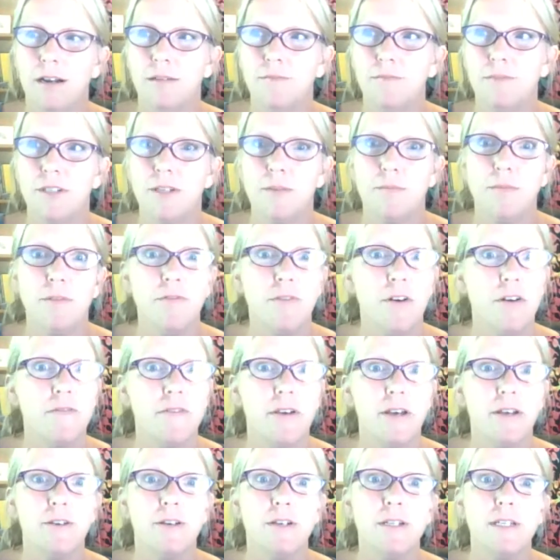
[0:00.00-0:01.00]
Some of our
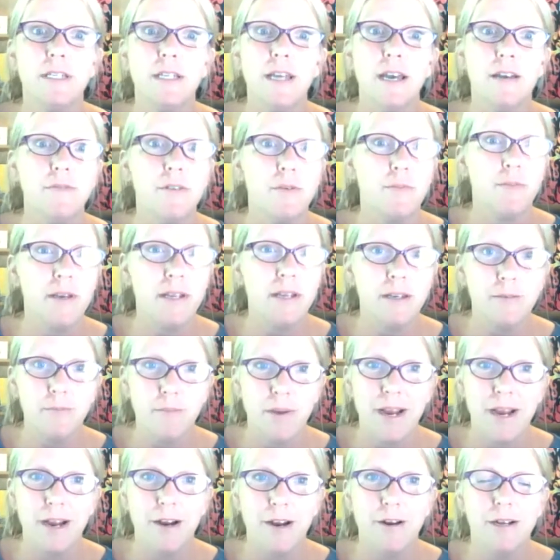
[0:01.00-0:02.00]
veterans have dependent
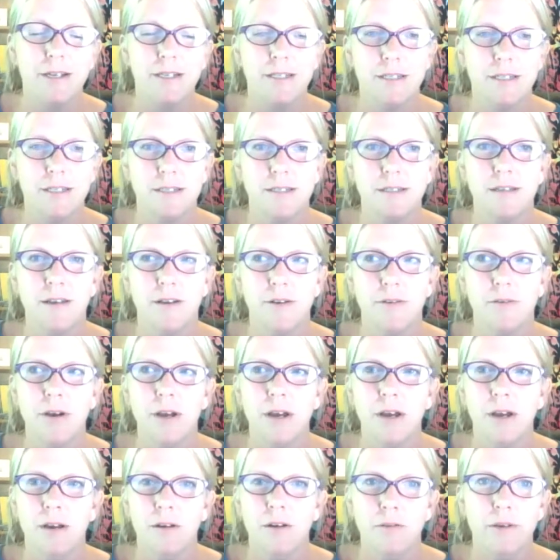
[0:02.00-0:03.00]
parents, so
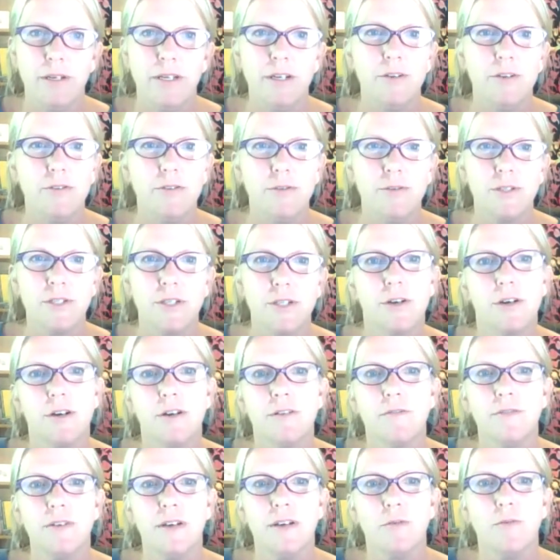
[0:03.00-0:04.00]
we do
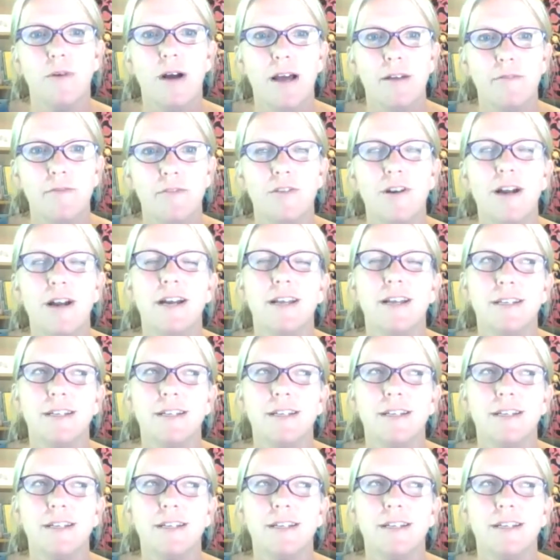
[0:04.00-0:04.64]
serve a wide variety.